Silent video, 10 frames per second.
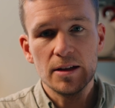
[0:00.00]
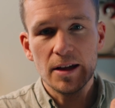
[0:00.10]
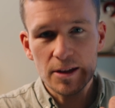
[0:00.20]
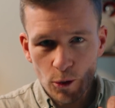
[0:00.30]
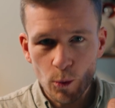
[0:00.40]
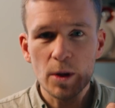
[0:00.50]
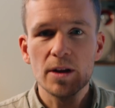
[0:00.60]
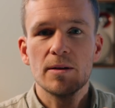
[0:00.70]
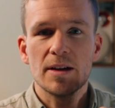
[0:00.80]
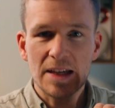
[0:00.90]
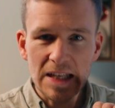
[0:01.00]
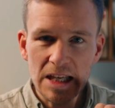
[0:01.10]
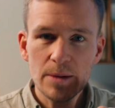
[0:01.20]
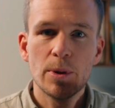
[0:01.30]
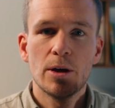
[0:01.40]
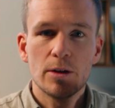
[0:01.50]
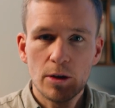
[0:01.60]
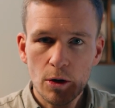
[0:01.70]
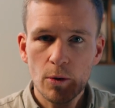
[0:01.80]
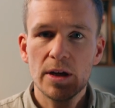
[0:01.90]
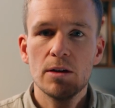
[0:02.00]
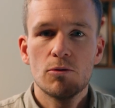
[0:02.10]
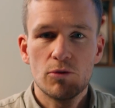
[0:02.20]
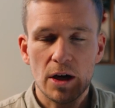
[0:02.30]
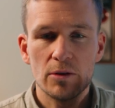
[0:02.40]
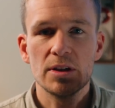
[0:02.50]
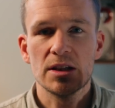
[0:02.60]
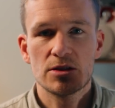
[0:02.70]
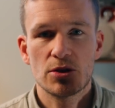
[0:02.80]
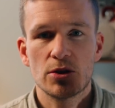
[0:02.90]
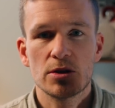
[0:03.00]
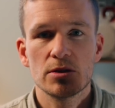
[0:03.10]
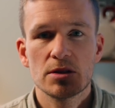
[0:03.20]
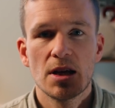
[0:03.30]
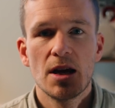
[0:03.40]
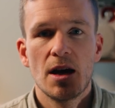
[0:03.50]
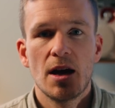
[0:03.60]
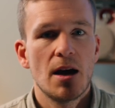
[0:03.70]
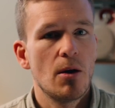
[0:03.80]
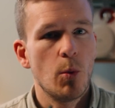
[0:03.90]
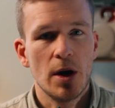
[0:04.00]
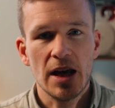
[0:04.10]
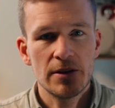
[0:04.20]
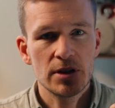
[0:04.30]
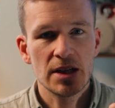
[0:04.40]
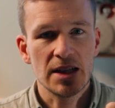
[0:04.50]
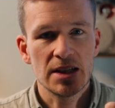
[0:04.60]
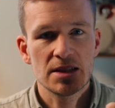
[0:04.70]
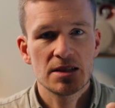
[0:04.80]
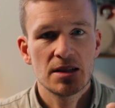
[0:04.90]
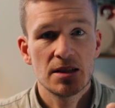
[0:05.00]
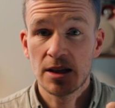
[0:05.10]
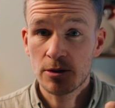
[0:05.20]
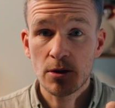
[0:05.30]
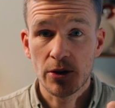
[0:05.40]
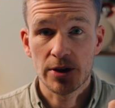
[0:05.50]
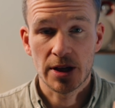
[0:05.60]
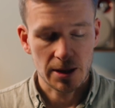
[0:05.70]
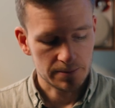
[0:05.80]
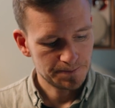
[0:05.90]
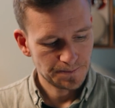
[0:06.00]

you will keep going round in circles, whatever it is that you're learning.